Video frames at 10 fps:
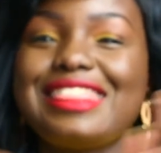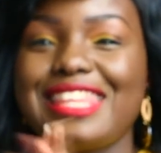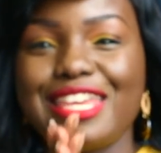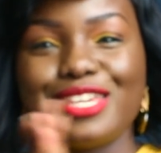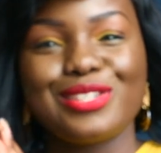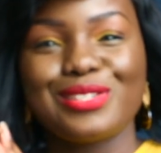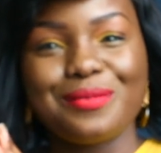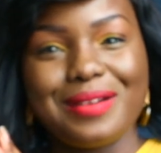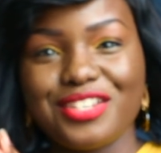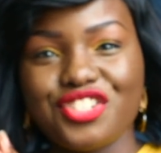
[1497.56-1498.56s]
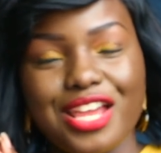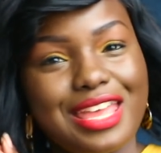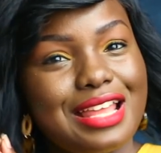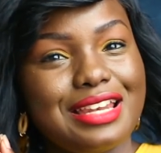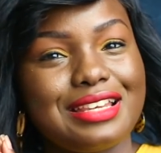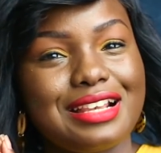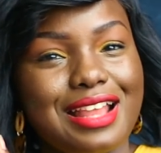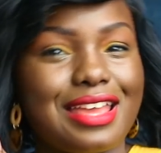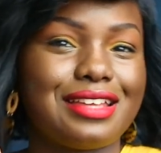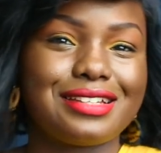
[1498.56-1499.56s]
thank you so much again
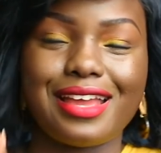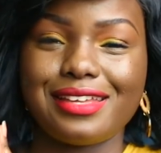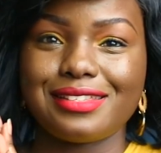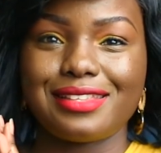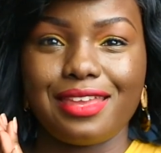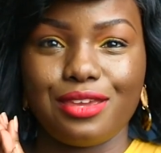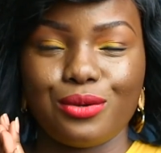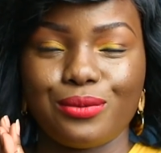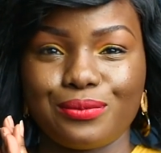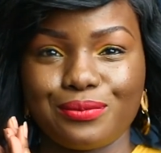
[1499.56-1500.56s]
again guys thank you